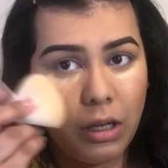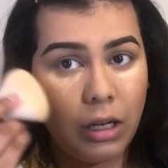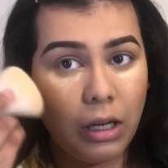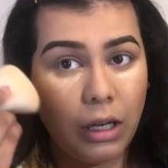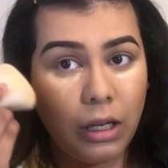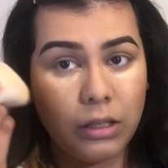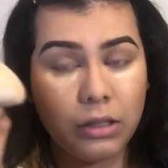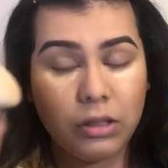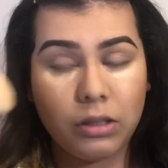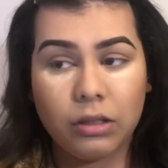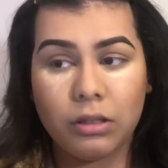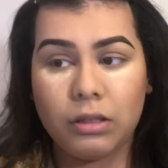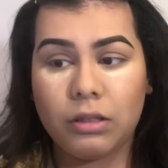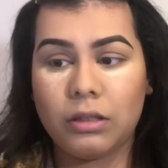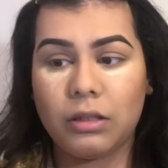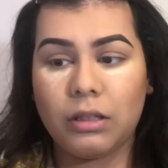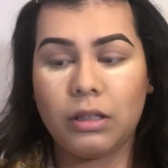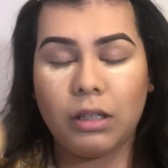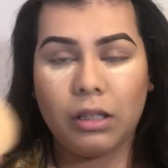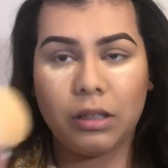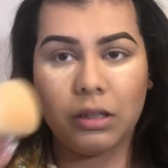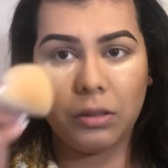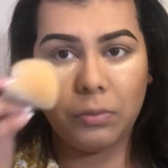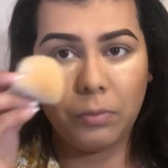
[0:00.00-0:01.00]
I just
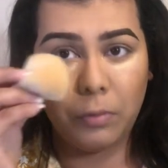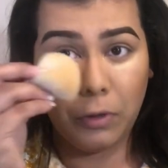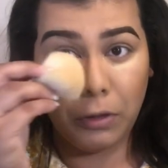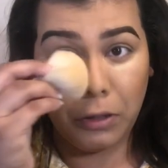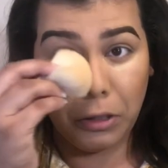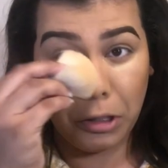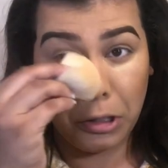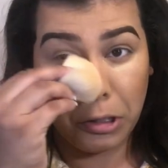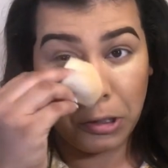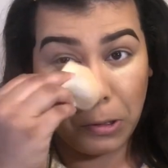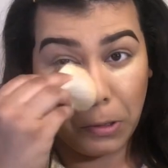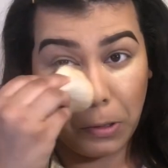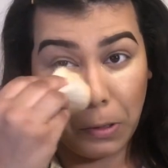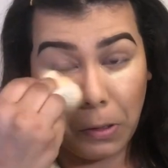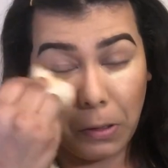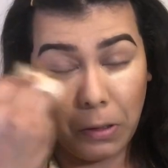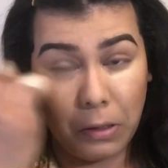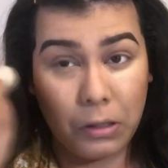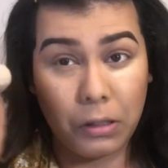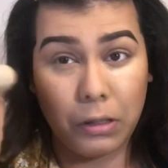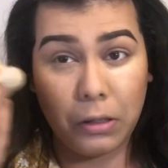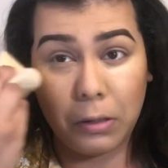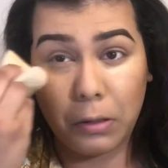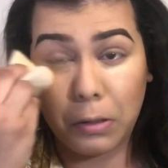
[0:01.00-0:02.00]
get the brush
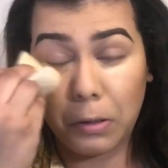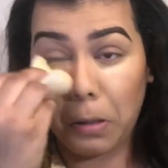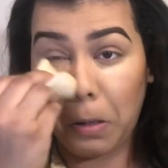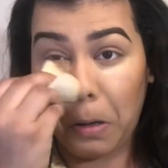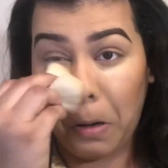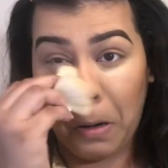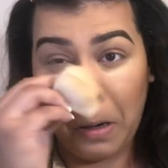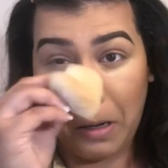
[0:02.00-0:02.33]
and just